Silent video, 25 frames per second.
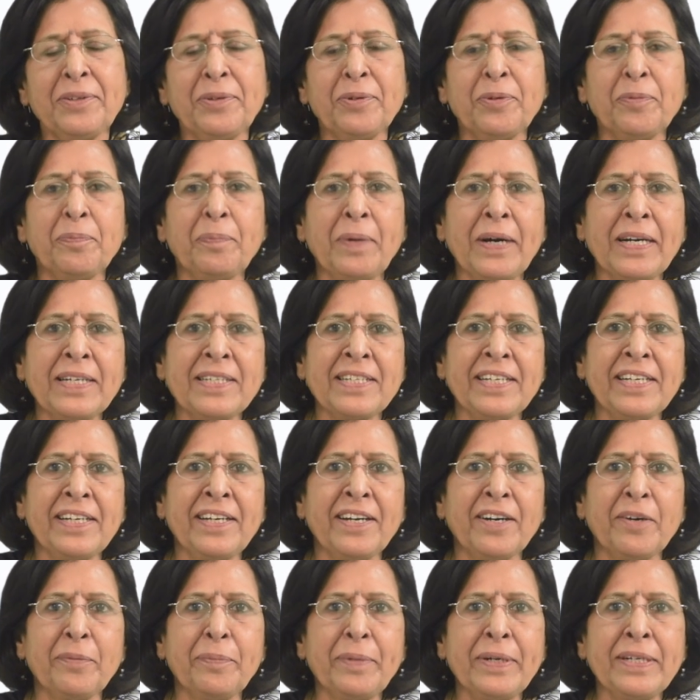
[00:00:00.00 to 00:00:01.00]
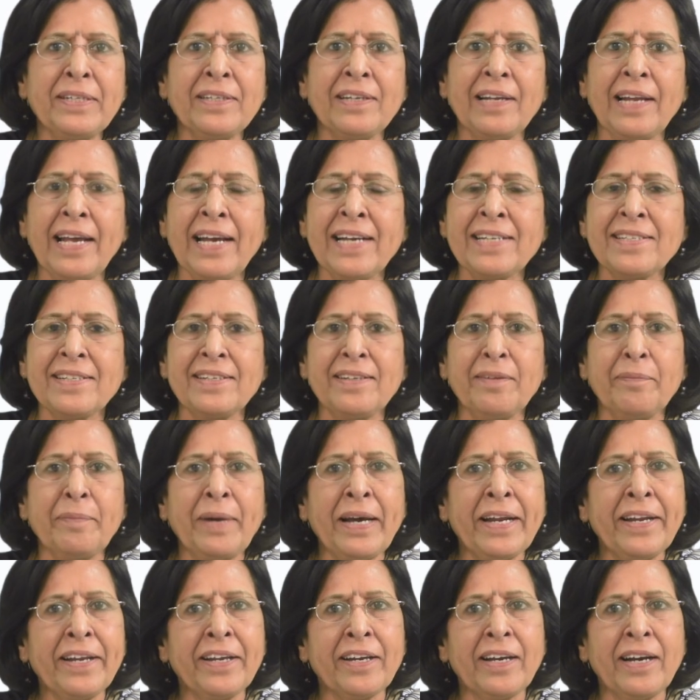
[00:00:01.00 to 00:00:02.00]
party government, as in
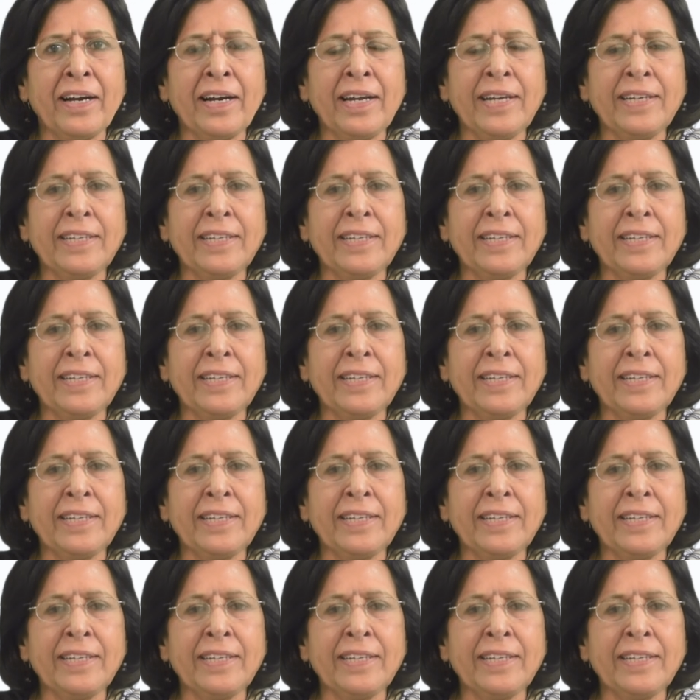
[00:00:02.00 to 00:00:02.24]
America.